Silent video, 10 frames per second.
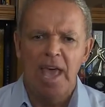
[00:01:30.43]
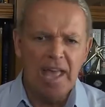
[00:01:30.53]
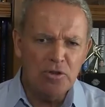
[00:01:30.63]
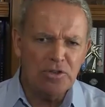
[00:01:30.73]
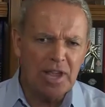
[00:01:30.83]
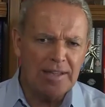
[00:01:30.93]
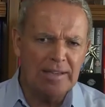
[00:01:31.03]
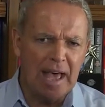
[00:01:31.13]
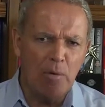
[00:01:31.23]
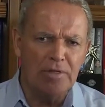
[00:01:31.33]
And you sat
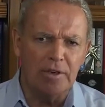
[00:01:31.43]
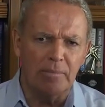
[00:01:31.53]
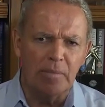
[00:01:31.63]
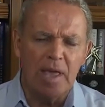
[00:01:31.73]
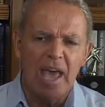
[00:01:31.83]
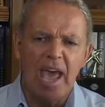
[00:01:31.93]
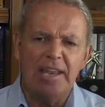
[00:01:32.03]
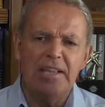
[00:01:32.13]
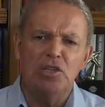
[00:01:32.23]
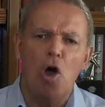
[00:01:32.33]
down with them and
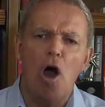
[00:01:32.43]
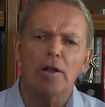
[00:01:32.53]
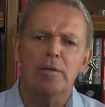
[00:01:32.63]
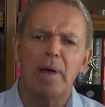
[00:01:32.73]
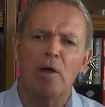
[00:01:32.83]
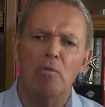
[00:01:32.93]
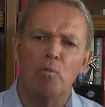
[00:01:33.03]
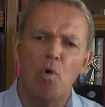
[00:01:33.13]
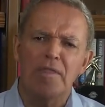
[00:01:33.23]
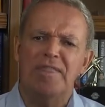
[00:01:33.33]
they talked about
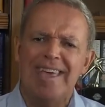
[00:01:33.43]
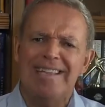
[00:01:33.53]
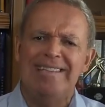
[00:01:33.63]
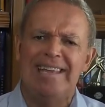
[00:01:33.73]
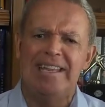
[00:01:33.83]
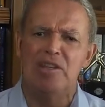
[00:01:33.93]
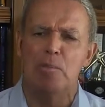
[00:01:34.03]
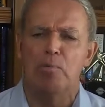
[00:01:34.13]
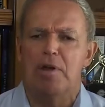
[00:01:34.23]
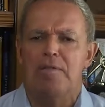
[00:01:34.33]
what they did in their
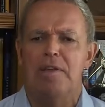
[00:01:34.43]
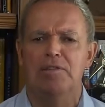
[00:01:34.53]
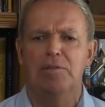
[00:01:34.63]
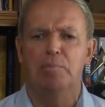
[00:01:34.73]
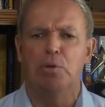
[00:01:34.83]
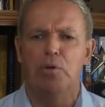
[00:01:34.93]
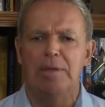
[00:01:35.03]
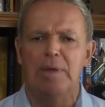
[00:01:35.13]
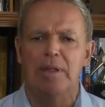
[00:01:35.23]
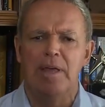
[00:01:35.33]
previous
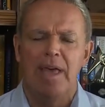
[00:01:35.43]
employment